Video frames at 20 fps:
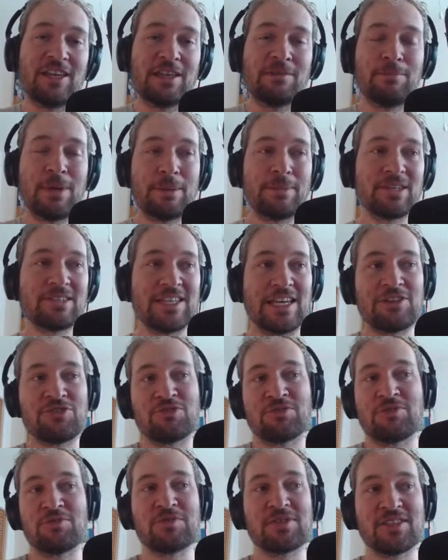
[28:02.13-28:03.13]
And maybe it
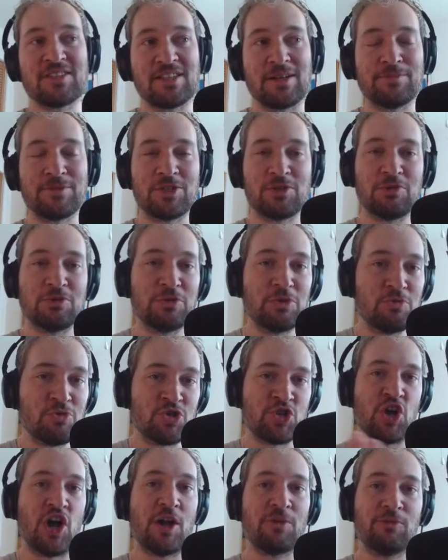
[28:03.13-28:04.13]
introduces them to a new
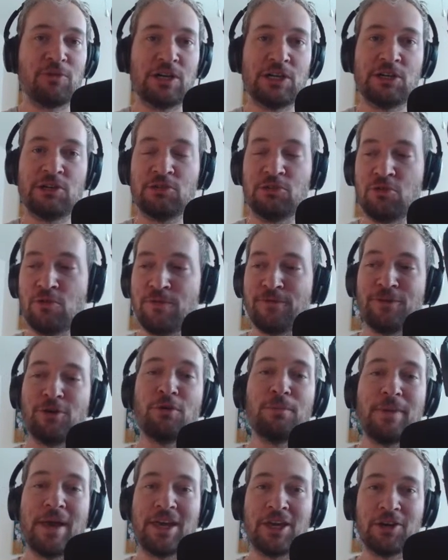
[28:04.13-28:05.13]
genre, a new
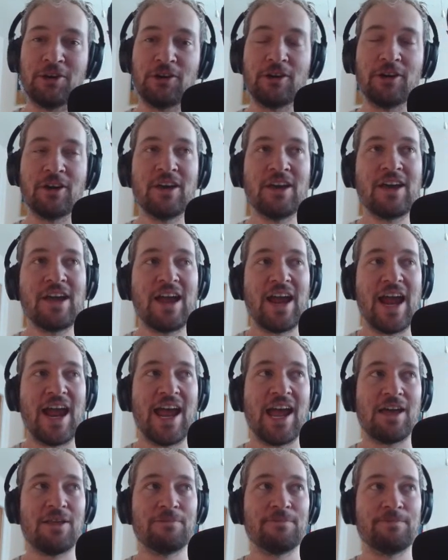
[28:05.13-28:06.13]
filmmaker.
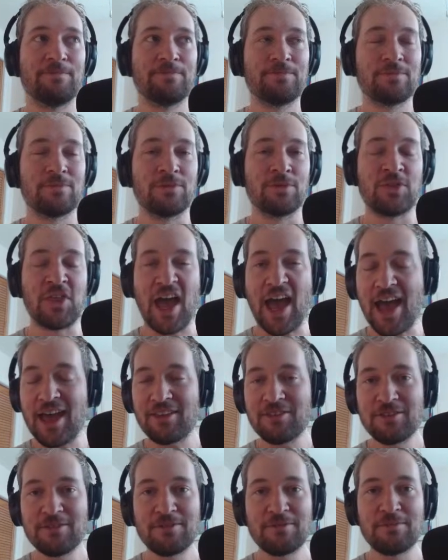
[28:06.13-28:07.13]
And
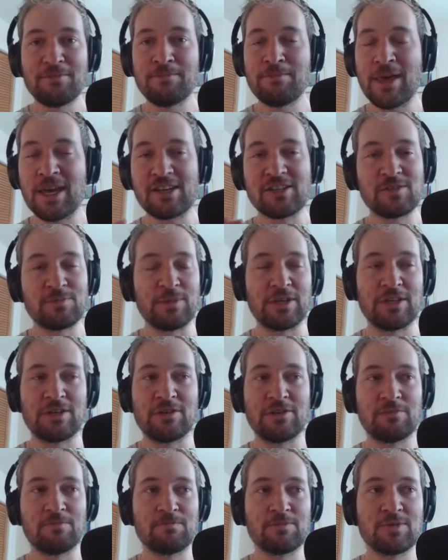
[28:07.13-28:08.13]
that makes
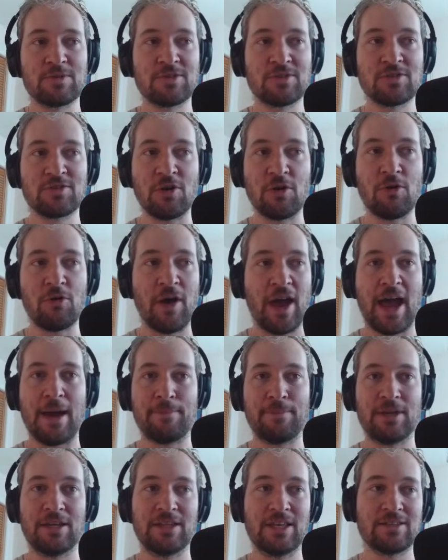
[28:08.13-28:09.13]
me so
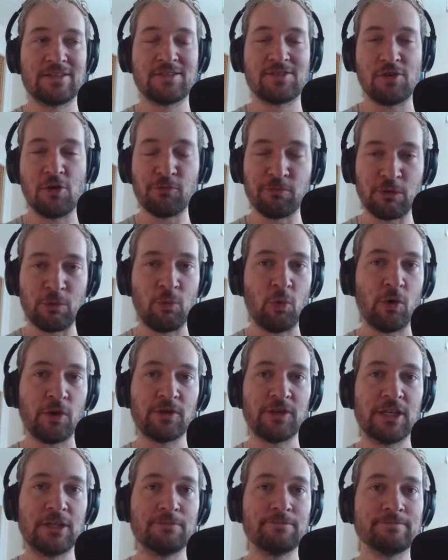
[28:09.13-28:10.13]
happy. That's so
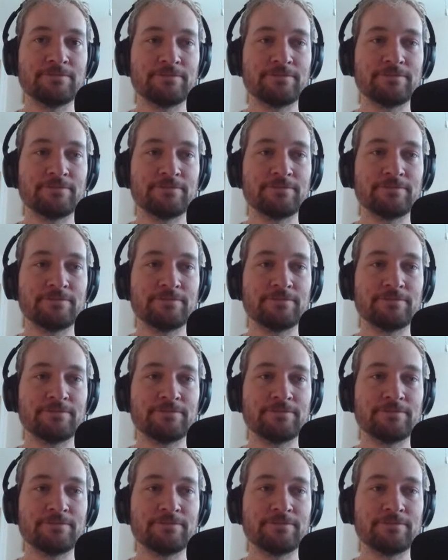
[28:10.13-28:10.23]
rewarding.